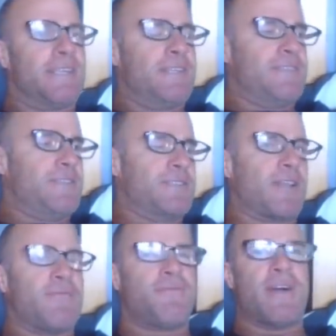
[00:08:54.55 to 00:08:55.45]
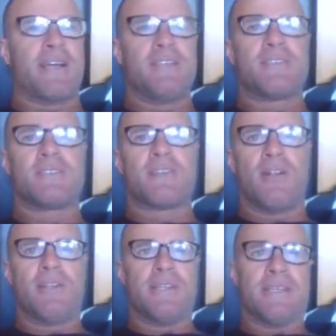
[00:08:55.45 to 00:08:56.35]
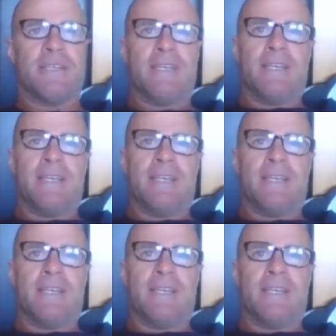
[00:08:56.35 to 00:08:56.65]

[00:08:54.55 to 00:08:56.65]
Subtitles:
They're just so fucking solid.